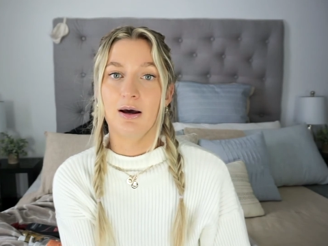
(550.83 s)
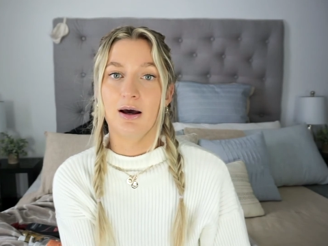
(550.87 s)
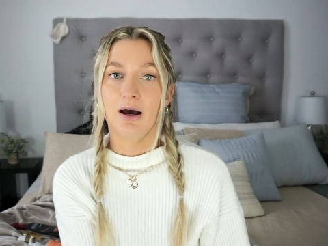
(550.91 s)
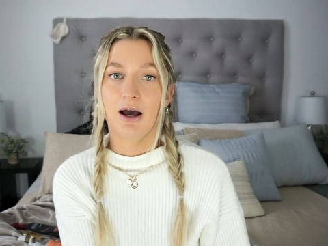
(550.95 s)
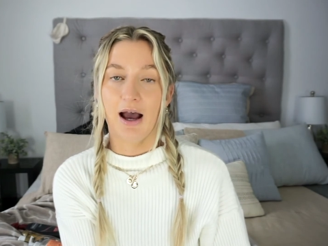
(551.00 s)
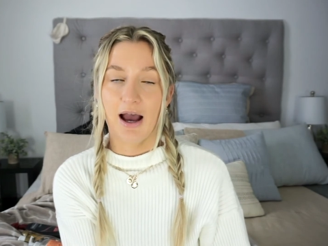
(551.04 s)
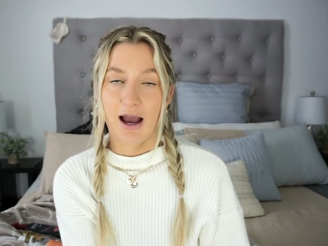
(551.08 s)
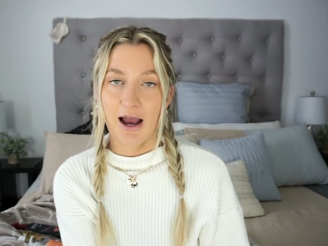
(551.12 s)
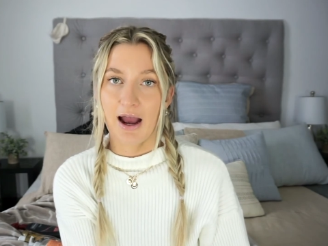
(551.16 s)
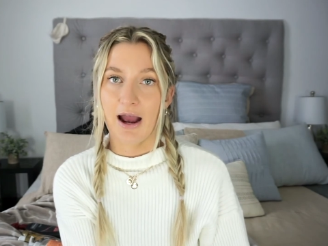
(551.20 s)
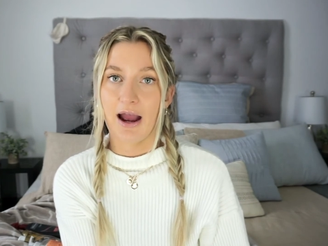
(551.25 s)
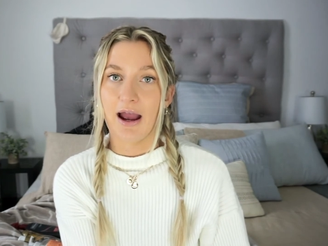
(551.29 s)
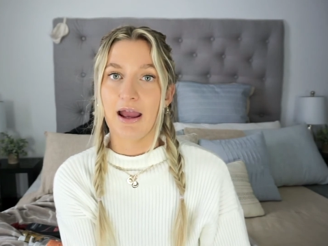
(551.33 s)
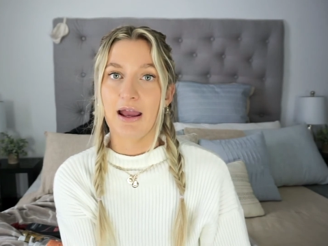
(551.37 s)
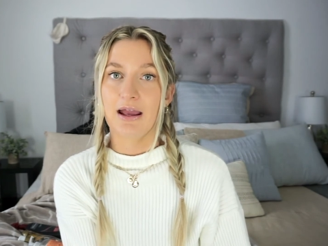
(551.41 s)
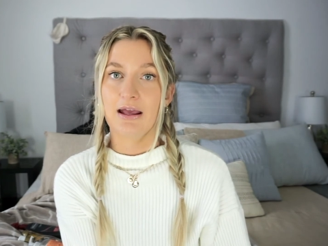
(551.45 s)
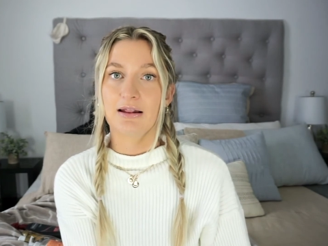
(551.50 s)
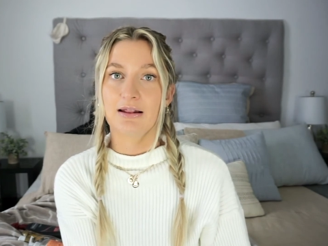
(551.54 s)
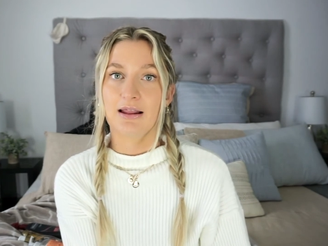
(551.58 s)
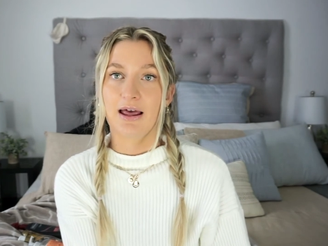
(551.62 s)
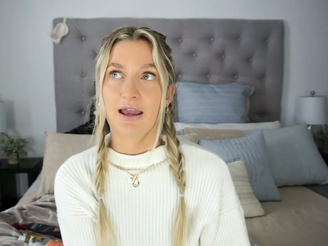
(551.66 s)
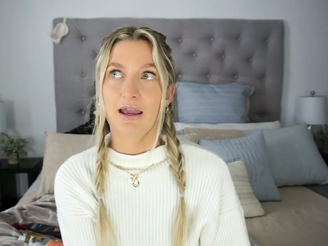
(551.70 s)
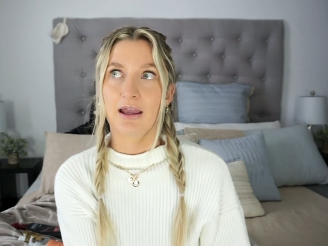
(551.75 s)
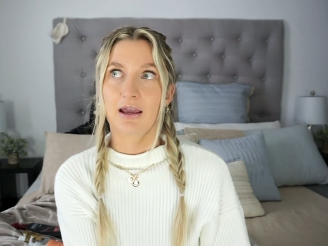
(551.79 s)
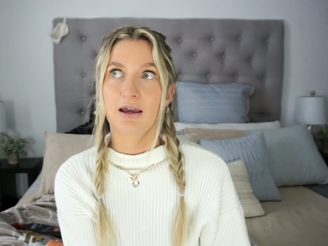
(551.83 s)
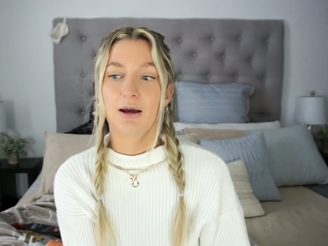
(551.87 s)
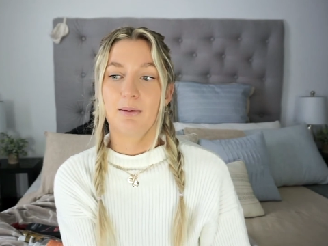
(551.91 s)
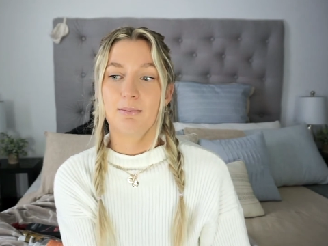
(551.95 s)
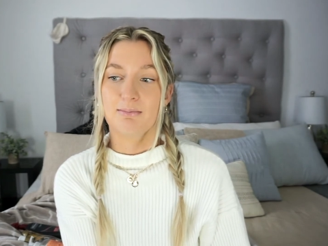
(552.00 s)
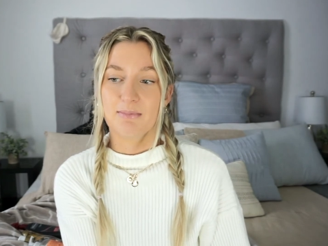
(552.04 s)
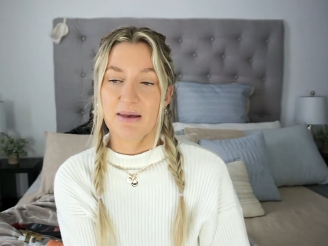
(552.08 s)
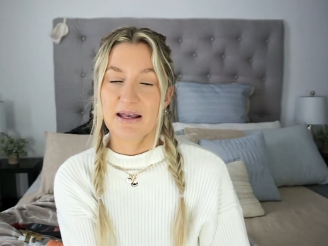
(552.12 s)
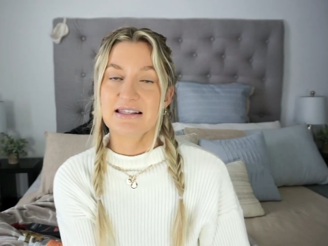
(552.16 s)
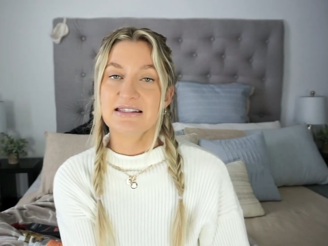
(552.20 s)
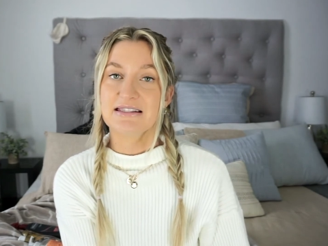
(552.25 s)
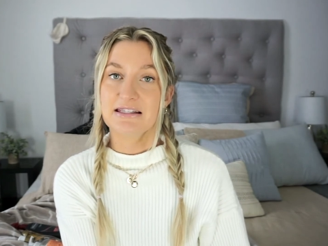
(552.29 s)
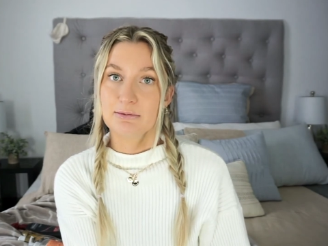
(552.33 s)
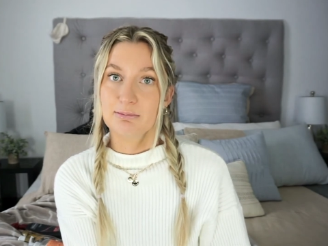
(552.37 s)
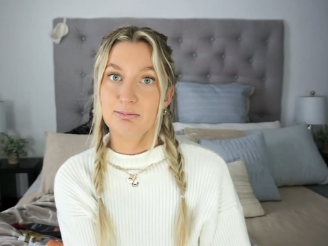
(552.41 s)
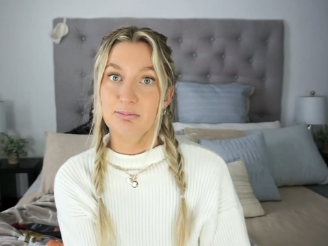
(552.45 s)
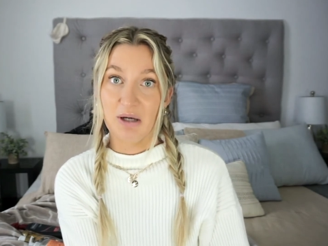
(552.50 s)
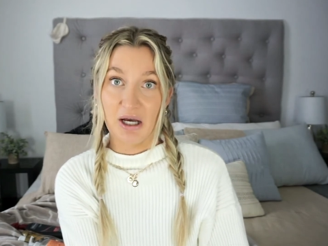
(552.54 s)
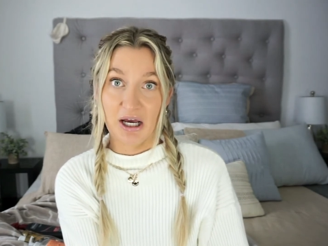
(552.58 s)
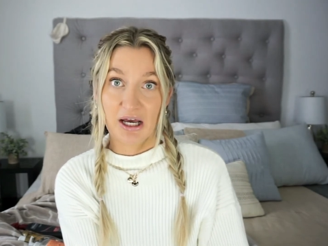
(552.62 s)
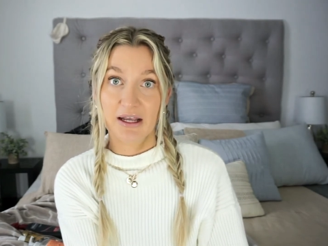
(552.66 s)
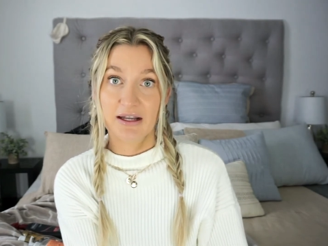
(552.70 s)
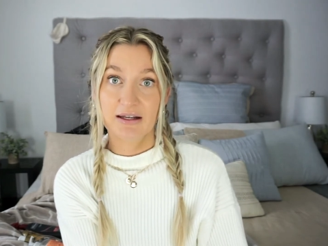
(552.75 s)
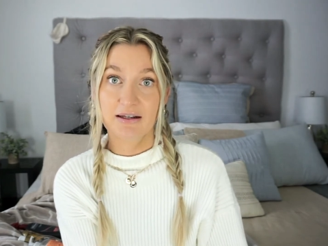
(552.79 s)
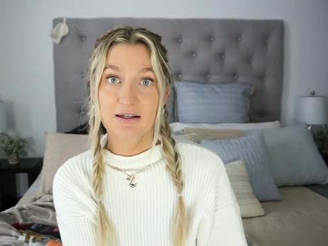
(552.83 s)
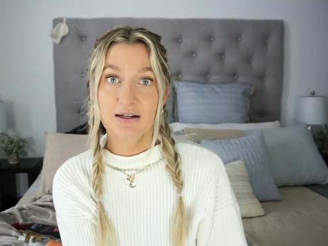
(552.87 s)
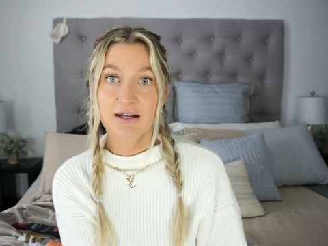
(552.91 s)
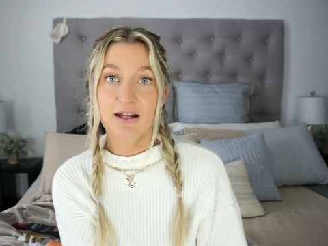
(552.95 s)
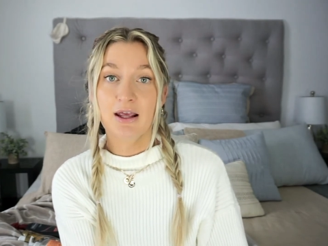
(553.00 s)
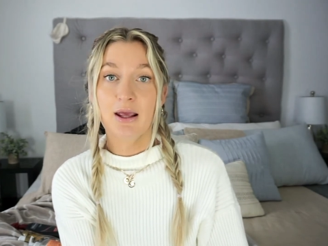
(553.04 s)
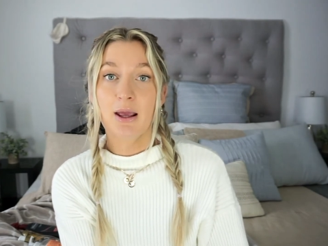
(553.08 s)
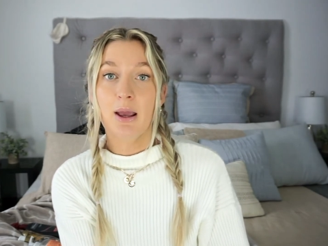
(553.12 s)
high like messy bun.